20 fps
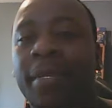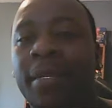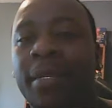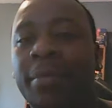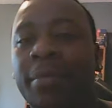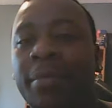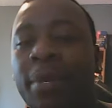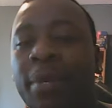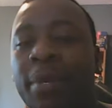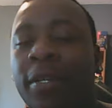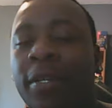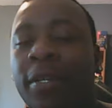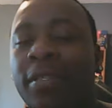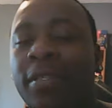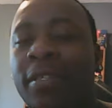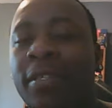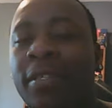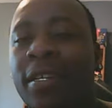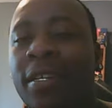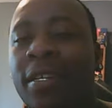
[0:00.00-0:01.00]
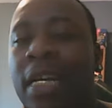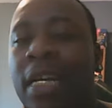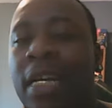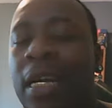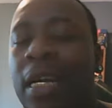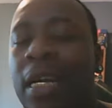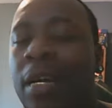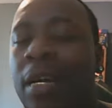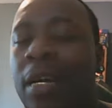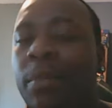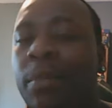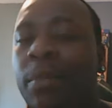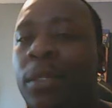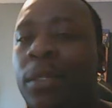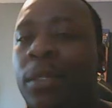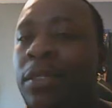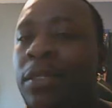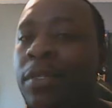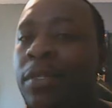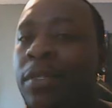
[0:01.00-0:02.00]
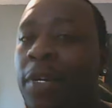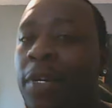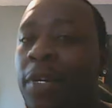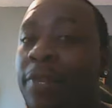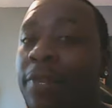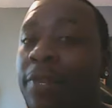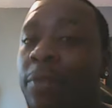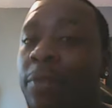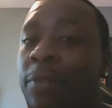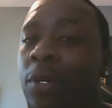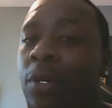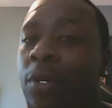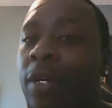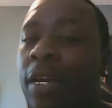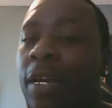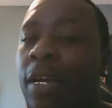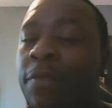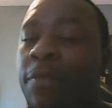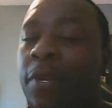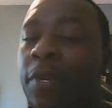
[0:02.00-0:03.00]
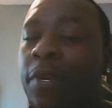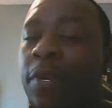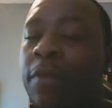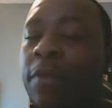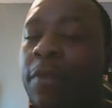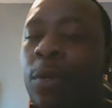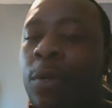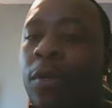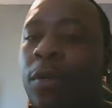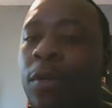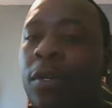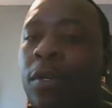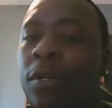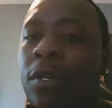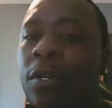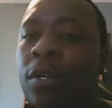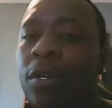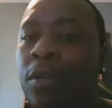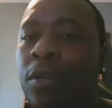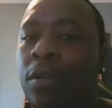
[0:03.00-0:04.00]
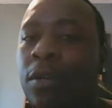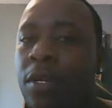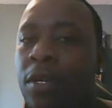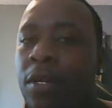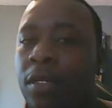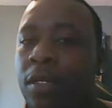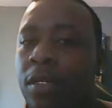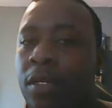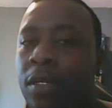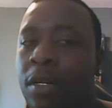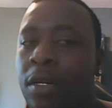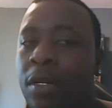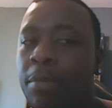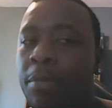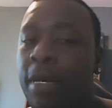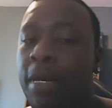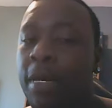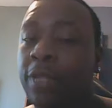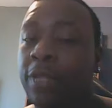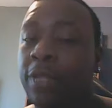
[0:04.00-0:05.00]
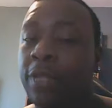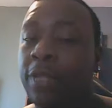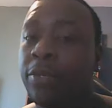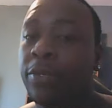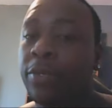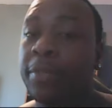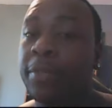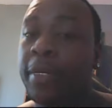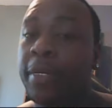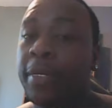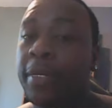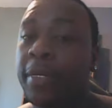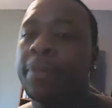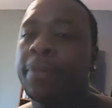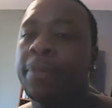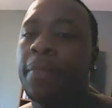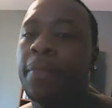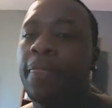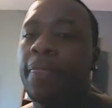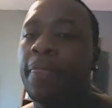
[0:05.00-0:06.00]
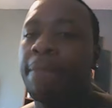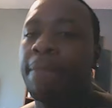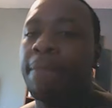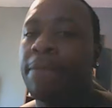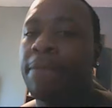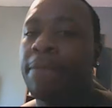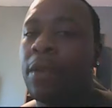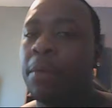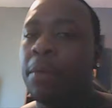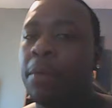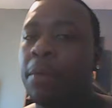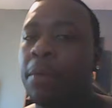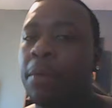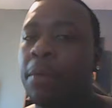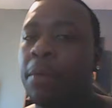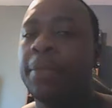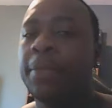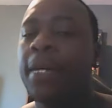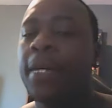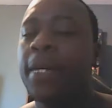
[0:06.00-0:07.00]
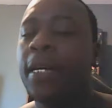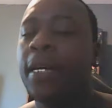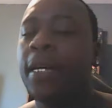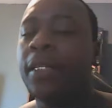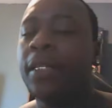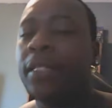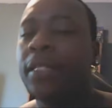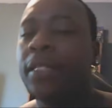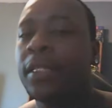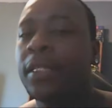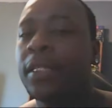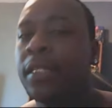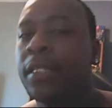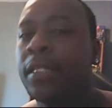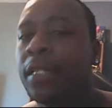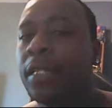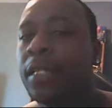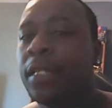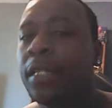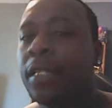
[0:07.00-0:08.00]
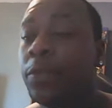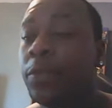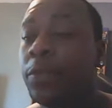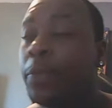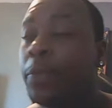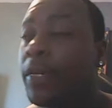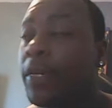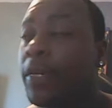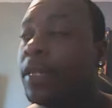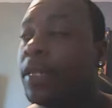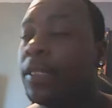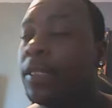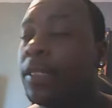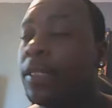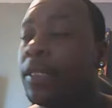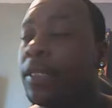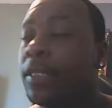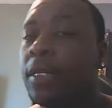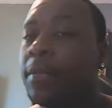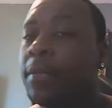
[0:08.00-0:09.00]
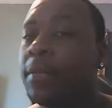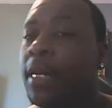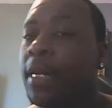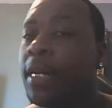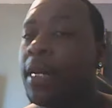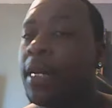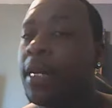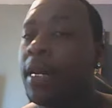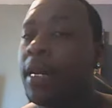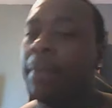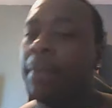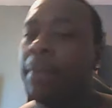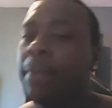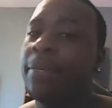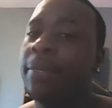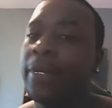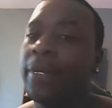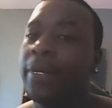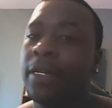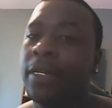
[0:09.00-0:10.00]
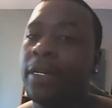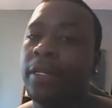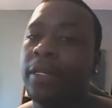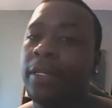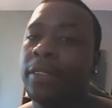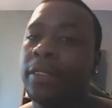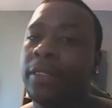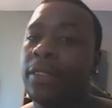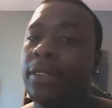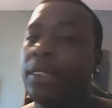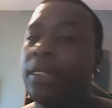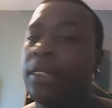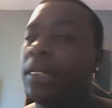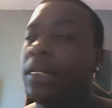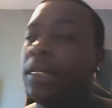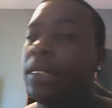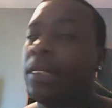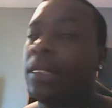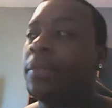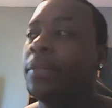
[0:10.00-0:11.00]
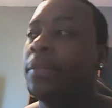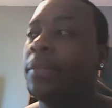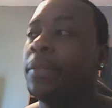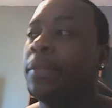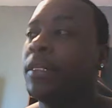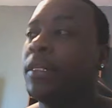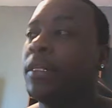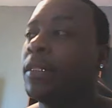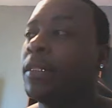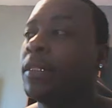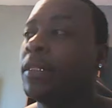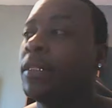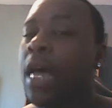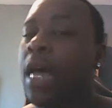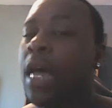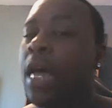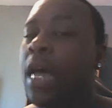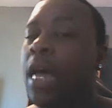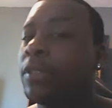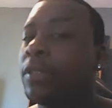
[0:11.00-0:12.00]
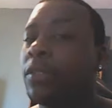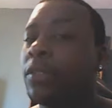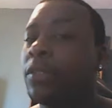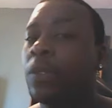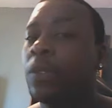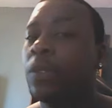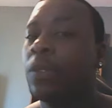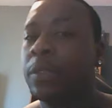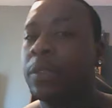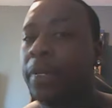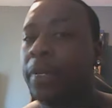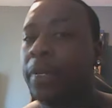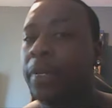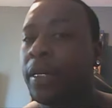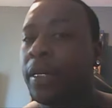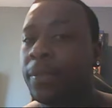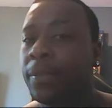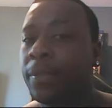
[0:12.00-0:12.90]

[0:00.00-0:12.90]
brother, Mr. Forevermore and Forevermore, the black trans man. BTMI, it was because of him that I got my pain meds, and because I was in so much pain